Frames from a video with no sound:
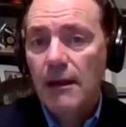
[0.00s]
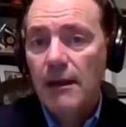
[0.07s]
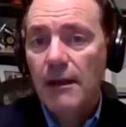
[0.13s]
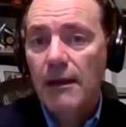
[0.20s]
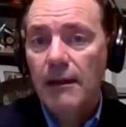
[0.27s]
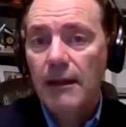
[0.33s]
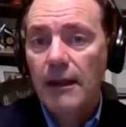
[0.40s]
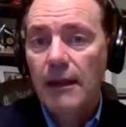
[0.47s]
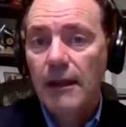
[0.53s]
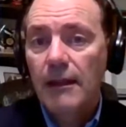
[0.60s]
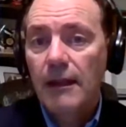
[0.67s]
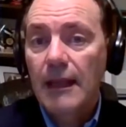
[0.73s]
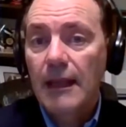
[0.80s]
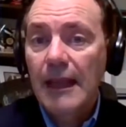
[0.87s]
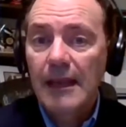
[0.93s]
uh,
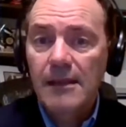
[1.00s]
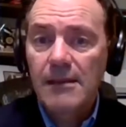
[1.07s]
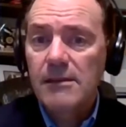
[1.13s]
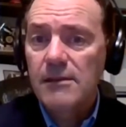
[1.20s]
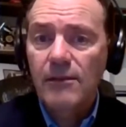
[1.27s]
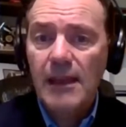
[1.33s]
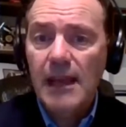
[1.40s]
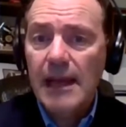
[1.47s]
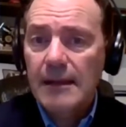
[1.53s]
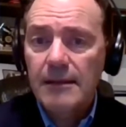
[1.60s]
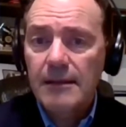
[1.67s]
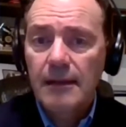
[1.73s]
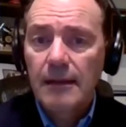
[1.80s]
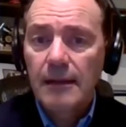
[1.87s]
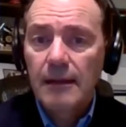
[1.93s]
in the cadence of
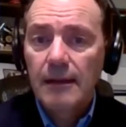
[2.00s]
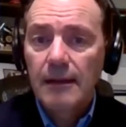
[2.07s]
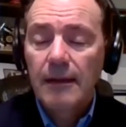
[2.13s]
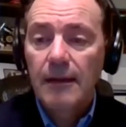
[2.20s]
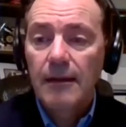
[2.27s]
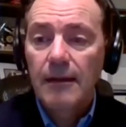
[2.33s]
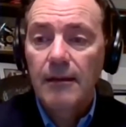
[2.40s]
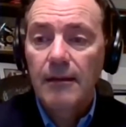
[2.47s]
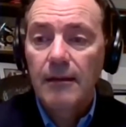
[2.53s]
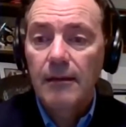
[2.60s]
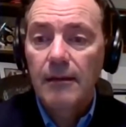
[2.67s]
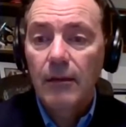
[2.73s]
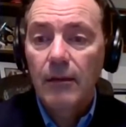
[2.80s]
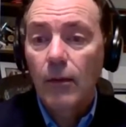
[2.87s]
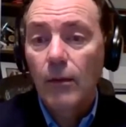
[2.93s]
that,
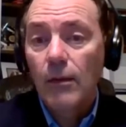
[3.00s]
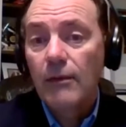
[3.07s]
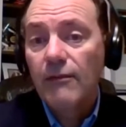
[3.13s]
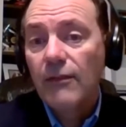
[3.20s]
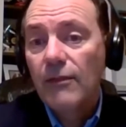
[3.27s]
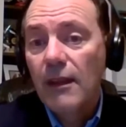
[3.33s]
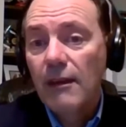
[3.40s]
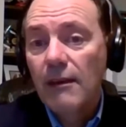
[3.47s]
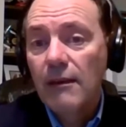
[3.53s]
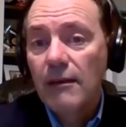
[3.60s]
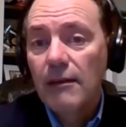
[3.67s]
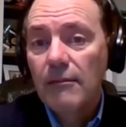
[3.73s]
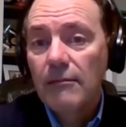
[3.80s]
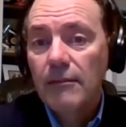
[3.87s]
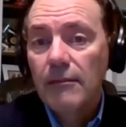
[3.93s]
uh, or if
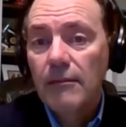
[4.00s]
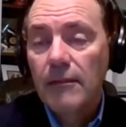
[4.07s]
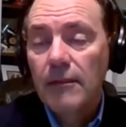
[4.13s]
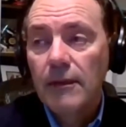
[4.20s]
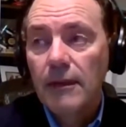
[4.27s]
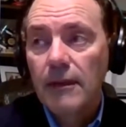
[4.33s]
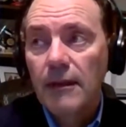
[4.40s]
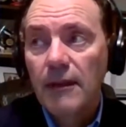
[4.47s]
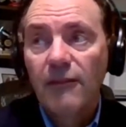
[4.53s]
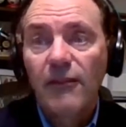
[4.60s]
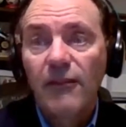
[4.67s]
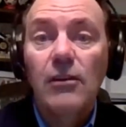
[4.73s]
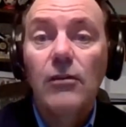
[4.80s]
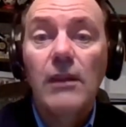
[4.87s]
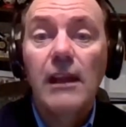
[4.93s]
they if
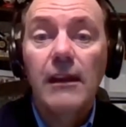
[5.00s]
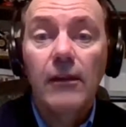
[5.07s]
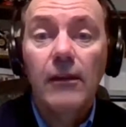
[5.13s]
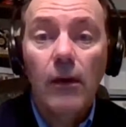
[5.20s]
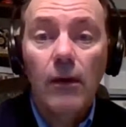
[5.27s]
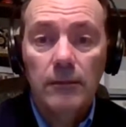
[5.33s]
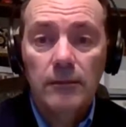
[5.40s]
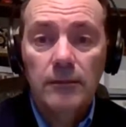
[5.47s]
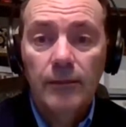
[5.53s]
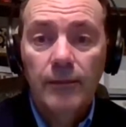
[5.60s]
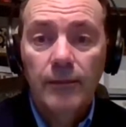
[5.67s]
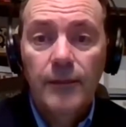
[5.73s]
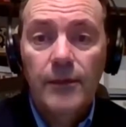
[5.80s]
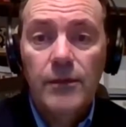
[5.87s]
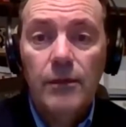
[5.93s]
they do that at all.
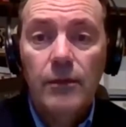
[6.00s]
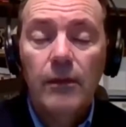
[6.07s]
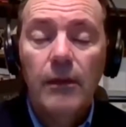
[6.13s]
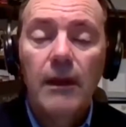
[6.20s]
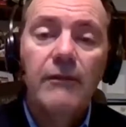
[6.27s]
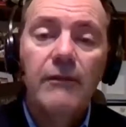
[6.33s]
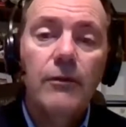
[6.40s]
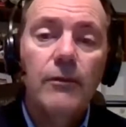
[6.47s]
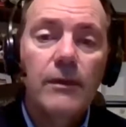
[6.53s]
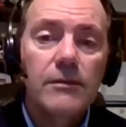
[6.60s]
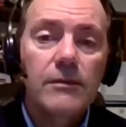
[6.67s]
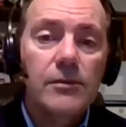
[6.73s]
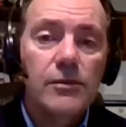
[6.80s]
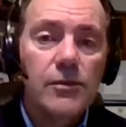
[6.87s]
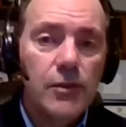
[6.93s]
So mm-hmm.
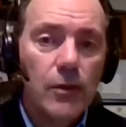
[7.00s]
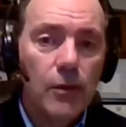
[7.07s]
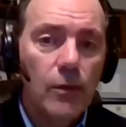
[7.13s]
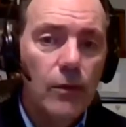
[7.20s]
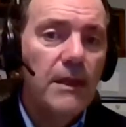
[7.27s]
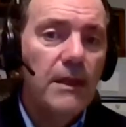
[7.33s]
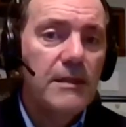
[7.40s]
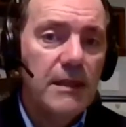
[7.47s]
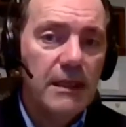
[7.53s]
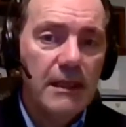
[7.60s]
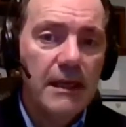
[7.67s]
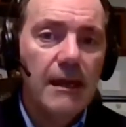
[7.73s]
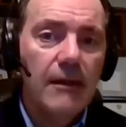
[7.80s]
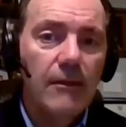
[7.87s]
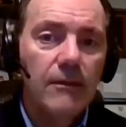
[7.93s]
everyone's so busy
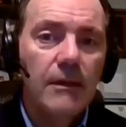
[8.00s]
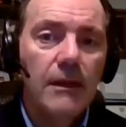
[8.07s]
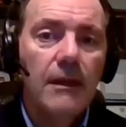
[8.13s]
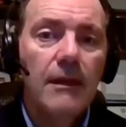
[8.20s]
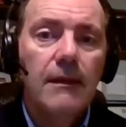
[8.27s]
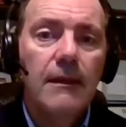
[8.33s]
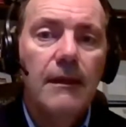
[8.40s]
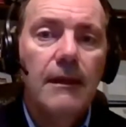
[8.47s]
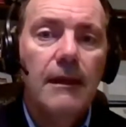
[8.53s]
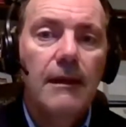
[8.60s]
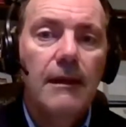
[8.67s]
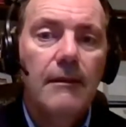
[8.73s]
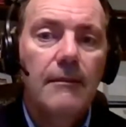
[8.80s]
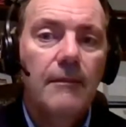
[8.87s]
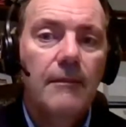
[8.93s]
now,
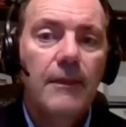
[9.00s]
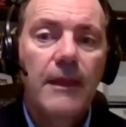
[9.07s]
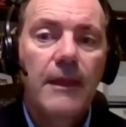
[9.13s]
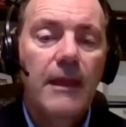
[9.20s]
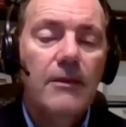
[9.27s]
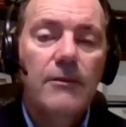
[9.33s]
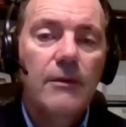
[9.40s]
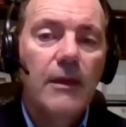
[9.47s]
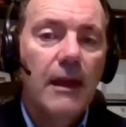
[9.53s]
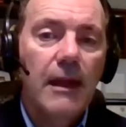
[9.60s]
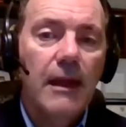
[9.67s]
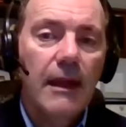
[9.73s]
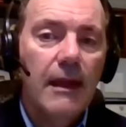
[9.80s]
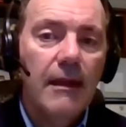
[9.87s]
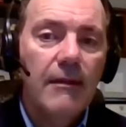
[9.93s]
um, they don't
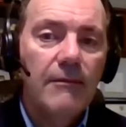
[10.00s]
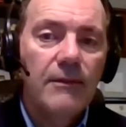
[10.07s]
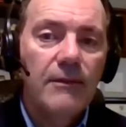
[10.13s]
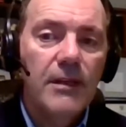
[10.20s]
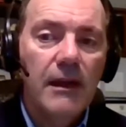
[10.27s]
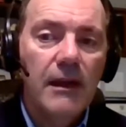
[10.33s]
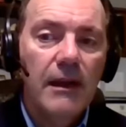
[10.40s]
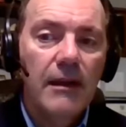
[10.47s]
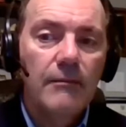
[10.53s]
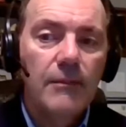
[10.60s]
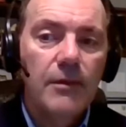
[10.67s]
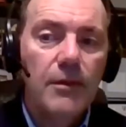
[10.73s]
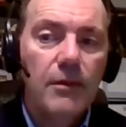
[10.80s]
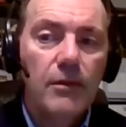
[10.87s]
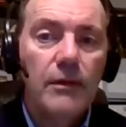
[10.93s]
have
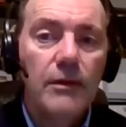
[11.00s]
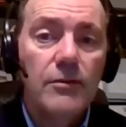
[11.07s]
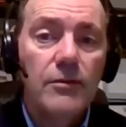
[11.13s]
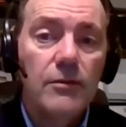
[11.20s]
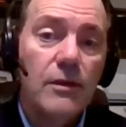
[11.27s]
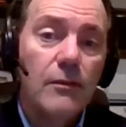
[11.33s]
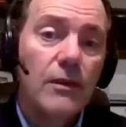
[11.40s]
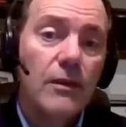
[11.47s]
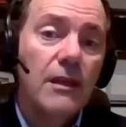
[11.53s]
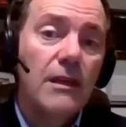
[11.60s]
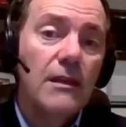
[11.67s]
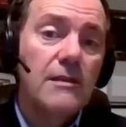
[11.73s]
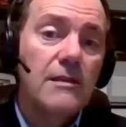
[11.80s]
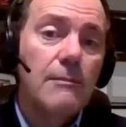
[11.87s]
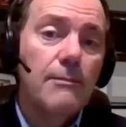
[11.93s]
time to do it. So someone
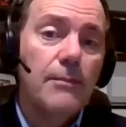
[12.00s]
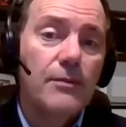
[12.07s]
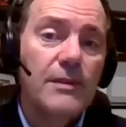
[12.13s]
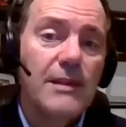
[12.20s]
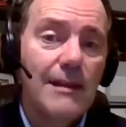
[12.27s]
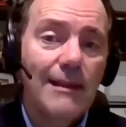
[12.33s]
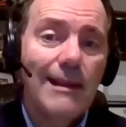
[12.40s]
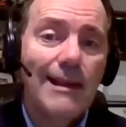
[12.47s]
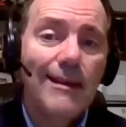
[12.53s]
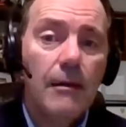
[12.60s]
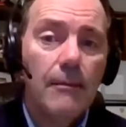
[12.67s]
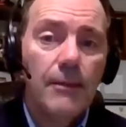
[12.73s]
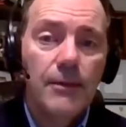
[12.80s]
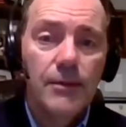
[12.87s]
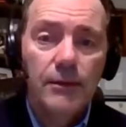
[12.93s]
needs to present that
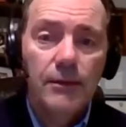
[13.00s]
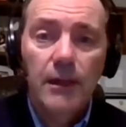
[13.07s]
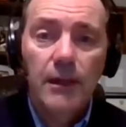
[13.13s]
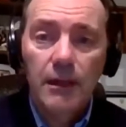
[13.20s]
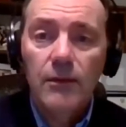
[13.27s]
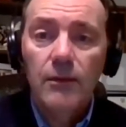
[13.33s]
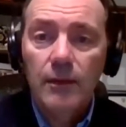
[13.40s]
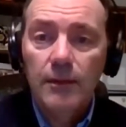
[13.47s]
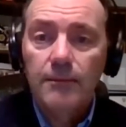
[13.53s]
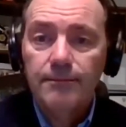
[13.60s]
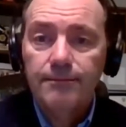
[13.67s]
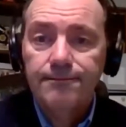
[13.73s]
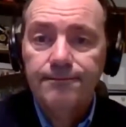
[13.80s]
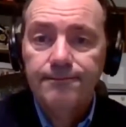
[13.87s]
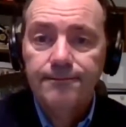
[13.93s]
opportunity to them
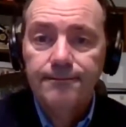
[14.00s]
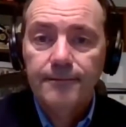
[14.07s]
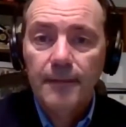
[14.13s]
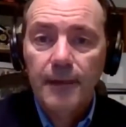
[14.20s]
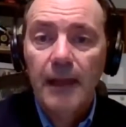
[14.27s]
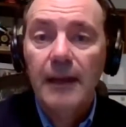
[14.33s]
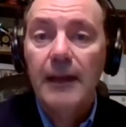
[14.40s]
yeah.